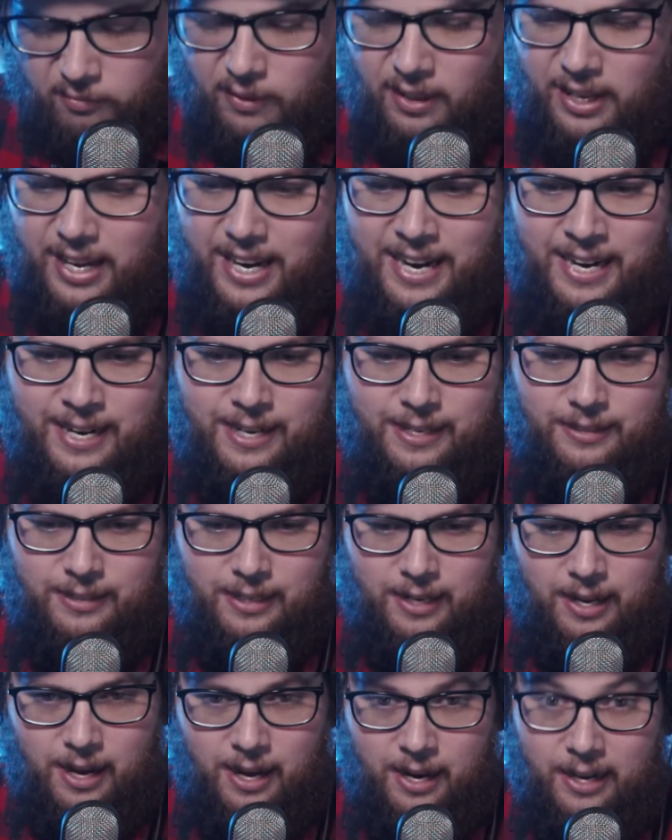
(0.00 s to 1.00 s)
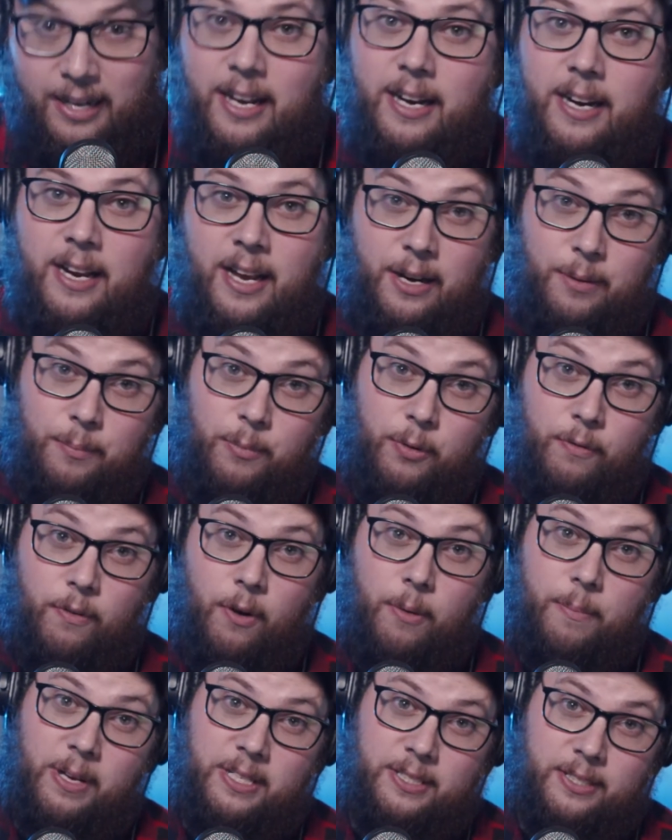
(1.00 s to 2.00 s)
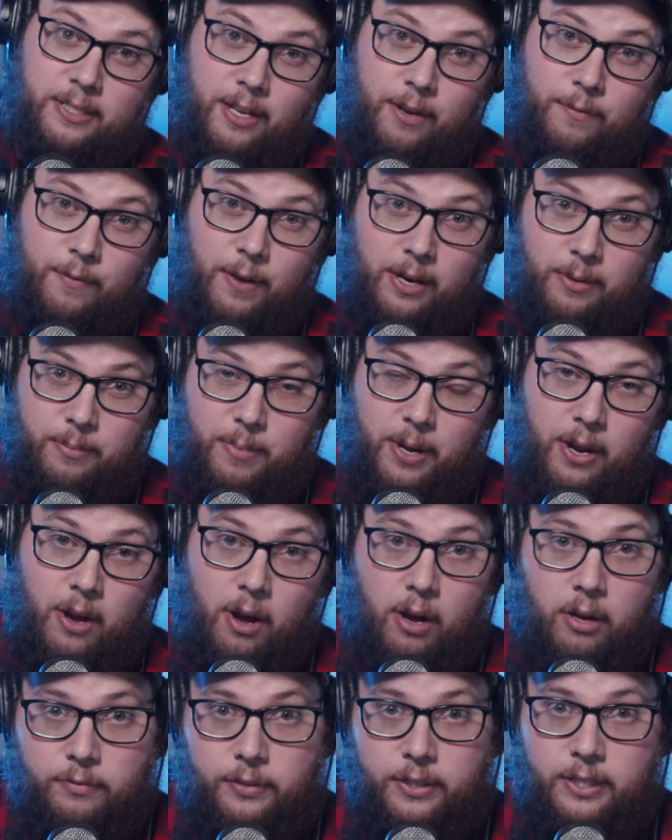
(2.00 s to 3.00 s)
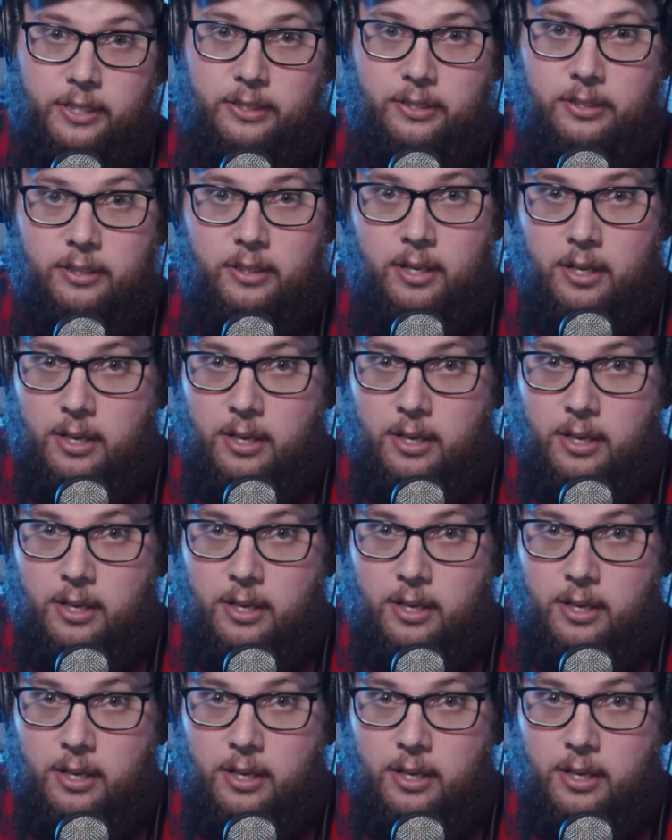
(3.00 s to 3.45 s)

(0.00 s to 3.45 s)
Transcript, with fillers: and I kind of had to move all my stuff out of my office.